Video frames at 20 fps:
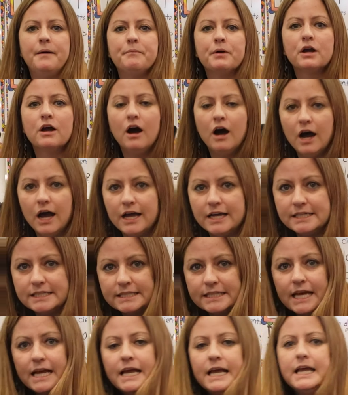And because
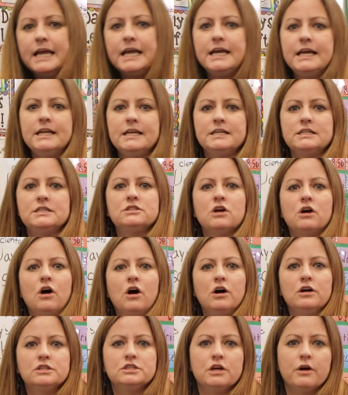it is
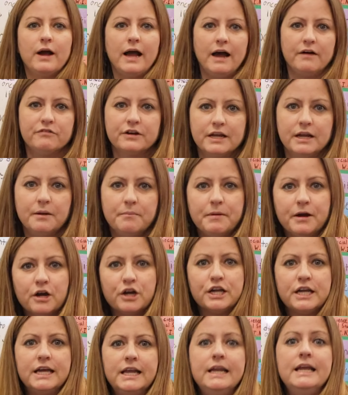also African
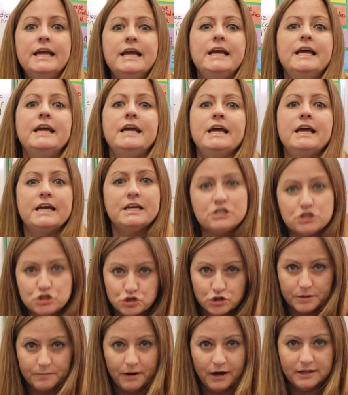American
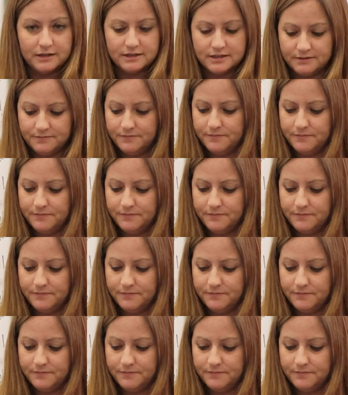History Month,